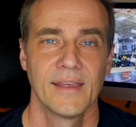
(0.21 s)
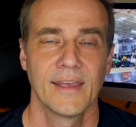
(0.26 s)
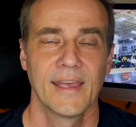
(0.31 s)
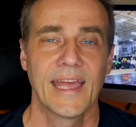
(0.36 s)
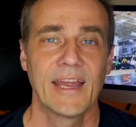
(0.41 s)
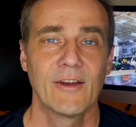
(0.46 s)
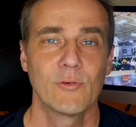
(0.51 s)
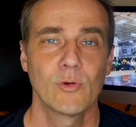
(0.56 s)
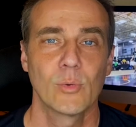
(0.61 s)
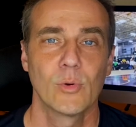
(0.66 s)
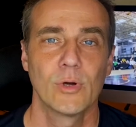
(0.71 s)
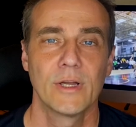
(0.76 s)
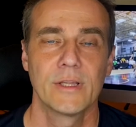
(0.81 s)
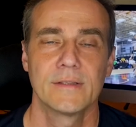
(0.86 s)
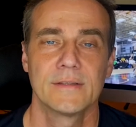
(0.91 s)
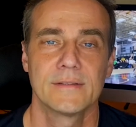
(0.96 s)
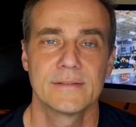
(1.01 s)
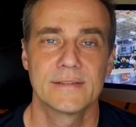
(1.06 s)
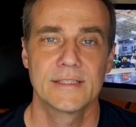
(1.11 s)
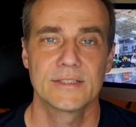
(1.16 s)
Hey
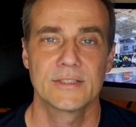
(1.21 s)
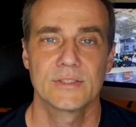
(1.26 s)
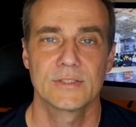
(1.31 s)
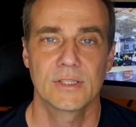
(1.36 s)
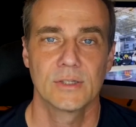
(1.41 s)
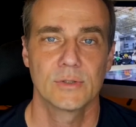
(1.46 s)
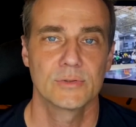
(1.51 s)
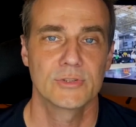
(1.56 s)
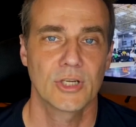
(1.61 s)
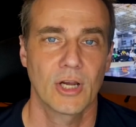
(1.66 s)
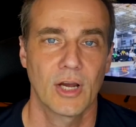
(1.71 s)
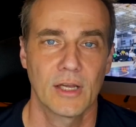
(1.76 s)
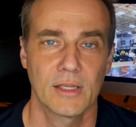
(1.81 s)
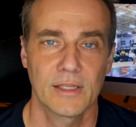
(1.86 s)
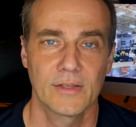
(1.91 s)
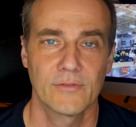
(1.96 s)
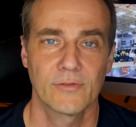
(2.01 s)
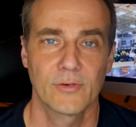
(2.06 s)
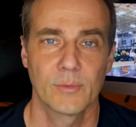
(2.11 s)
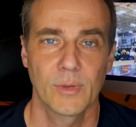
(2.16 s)
everyone, this is Coach
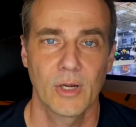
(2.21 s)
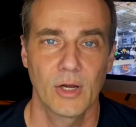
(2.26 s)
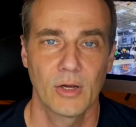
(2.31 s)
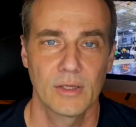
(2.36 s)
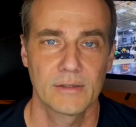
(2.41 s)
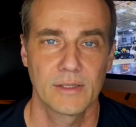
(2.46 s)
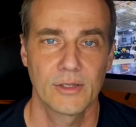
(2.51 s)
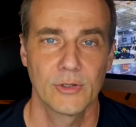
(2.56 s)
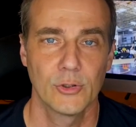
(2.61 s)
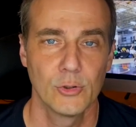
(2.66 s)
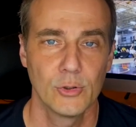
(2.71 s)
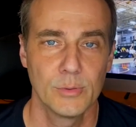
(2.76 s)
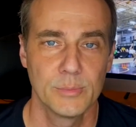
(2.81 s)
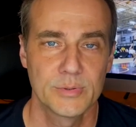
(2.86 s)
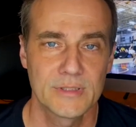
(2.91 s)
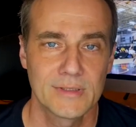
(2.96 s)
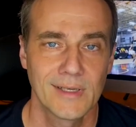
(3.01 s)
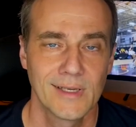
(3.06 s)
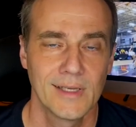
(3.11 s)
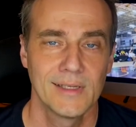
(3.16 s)
Conley from Conley
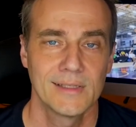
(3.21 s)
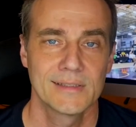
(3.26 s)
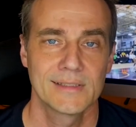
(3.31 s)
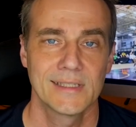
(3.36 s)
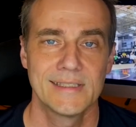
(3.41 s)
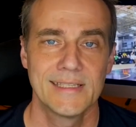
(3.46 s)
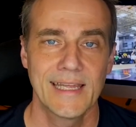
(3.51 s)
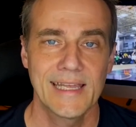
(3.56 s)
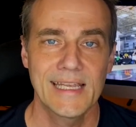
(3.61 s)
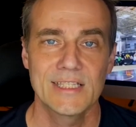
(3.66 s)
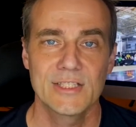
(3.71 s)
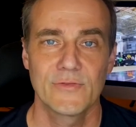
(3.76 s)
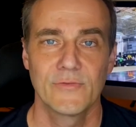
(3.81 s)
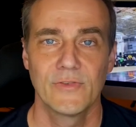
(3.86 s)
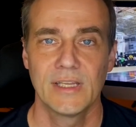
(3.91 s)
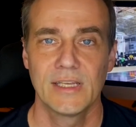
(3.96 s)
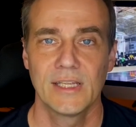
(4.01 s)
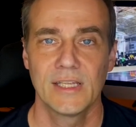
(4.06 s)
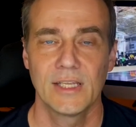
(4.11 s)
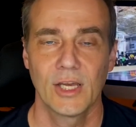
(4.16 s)
Hoops. Today's
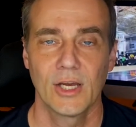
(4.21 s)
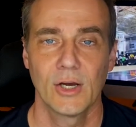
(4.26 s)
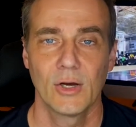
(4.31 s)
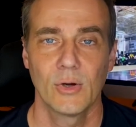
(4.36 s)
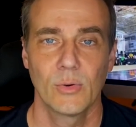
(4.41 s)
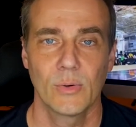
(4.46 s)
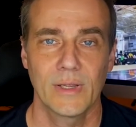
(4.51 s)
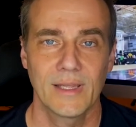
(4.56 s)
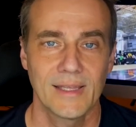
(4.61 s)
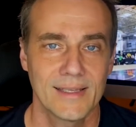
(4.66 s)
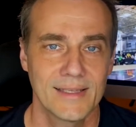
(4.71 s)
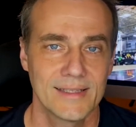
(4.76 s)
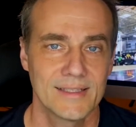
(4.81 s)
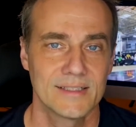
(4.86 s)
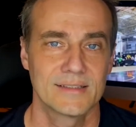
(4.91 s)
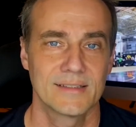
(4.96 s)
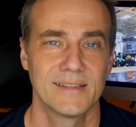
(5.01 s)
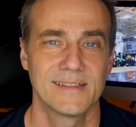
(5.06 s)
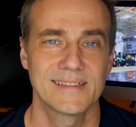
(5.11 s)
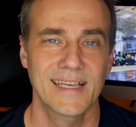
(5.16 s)
video
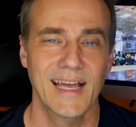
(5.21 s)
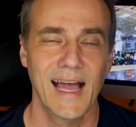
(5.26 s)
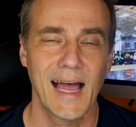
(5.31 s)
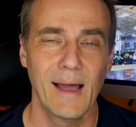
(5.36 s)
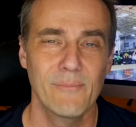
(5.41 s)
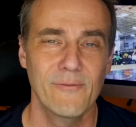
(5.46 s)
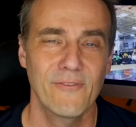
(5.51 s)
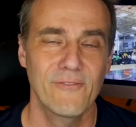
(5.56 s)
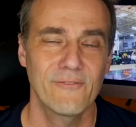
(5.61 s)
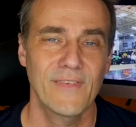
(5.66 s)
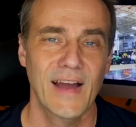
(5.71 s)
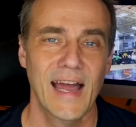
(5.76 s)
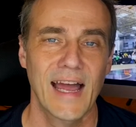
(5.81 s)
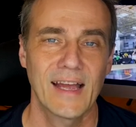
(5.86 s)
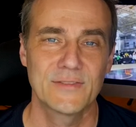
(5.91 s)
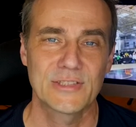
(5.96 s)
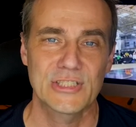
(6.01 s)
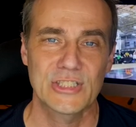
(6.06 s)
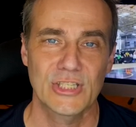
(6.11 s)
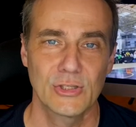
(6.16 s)
is the top
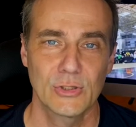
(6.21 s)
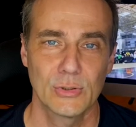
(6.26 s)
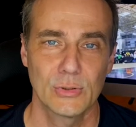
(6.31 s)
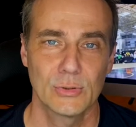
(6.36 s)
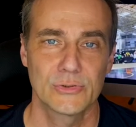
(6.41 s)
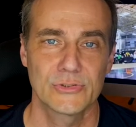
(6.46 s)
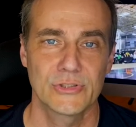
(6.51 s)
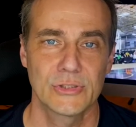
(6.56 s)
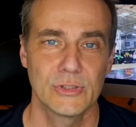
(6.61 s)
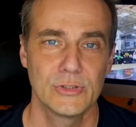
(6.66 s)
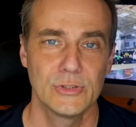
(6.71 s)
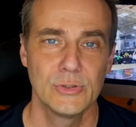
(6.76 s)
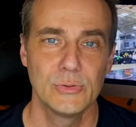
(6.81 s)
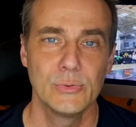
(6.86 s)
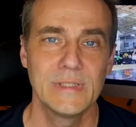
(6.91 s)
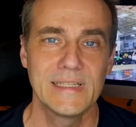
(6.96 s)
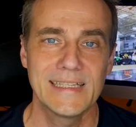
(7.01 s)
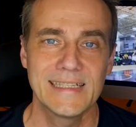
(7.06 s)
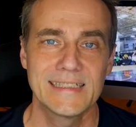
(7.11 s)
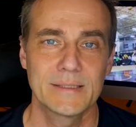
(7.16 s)
five skills you
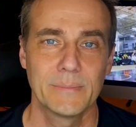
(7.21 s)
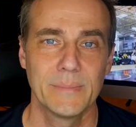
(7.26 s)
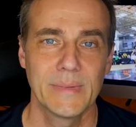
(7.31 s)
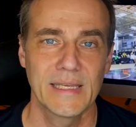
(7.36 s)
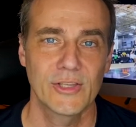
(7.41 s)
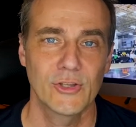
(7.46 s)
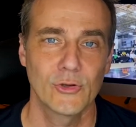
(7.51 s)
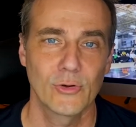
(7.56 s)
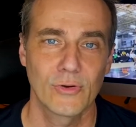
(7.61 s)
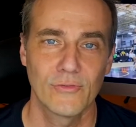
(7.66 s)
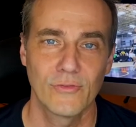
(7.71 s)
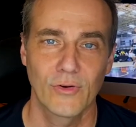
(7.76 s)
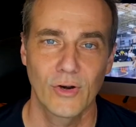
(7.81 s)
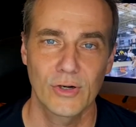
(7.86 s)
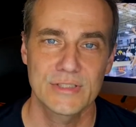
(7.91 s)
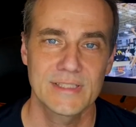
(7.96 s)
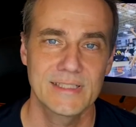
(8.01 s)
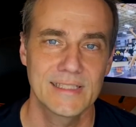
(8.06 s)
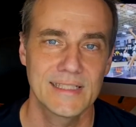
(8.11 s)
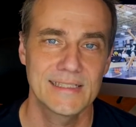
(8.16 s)
need to make your
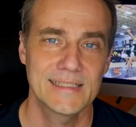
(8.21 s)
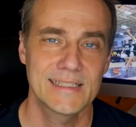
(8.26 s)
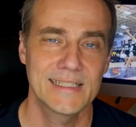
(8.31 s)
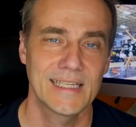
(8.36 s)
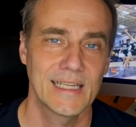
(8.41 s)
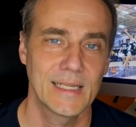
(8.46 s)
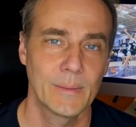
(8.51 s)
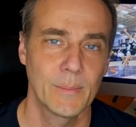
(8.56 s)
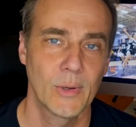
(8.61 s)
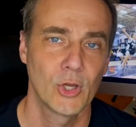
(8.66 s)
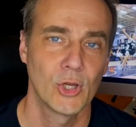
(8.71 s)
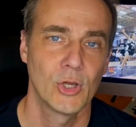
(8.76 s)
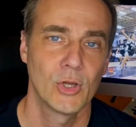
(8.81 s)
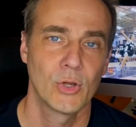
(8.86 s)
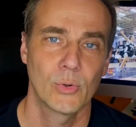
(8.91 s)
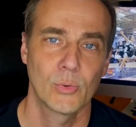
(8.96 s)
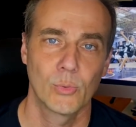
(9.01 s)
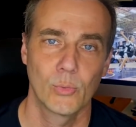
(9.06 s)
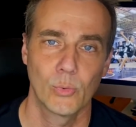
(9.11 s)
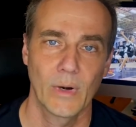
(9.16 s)
varsity team
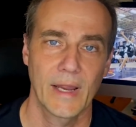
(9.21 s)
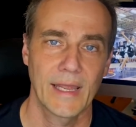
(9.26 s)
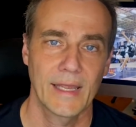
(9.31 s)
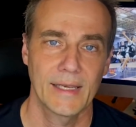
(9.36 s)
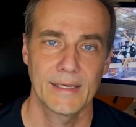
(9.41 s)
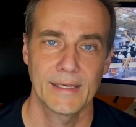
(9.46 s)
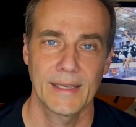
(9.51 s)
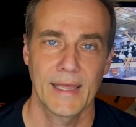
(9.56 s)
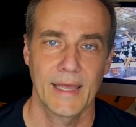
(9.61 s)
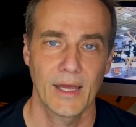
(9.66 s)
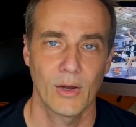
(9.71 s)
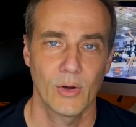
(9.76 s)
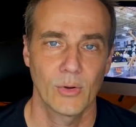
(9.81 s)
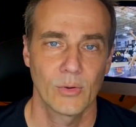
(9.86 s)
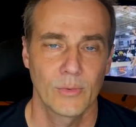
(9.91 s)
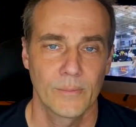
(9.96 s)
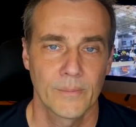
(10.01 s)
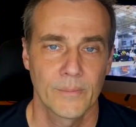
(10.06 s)
right now.